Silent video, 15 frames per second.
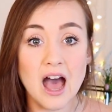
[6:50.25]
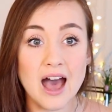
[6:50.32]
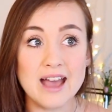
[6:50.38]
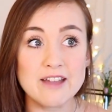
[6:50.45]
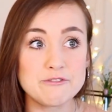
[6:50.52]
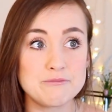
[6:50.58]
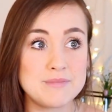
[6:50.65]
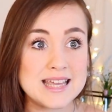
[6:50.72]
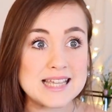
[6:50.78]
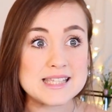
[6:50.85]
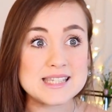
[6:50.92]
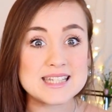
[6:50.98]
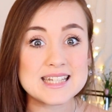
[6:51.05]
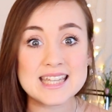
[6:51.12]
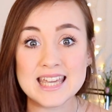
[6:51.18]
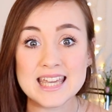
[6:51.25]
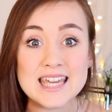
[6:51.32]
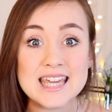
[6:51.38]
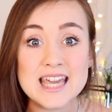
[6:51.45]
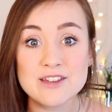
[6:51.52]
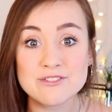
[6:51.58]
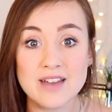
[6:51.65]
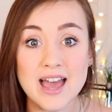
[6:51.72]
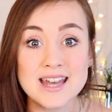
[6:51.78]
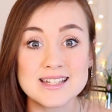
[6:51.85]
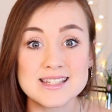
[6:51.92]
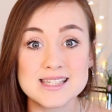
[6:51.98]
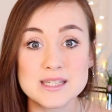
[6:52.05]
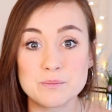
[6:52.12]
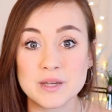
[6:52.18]
I've missed key
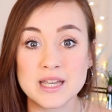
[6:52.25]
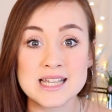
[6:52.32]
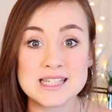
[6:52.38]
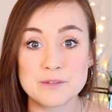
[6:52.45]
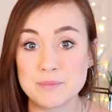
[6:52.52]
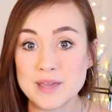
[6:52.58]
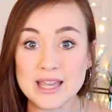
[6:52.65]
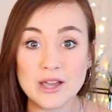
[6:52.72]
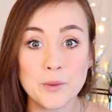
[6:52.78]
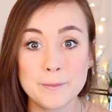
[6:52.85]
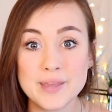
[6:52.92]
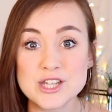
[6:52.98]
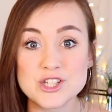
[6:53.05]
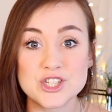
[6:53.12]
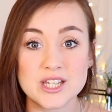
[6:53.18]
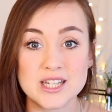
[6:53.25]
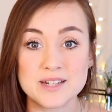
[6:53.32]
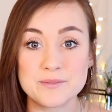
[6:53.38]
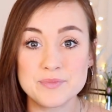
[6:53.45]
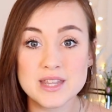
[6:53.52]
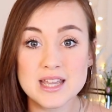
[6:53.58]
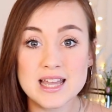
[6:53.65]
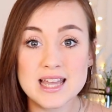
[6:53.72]
events because of being on mission.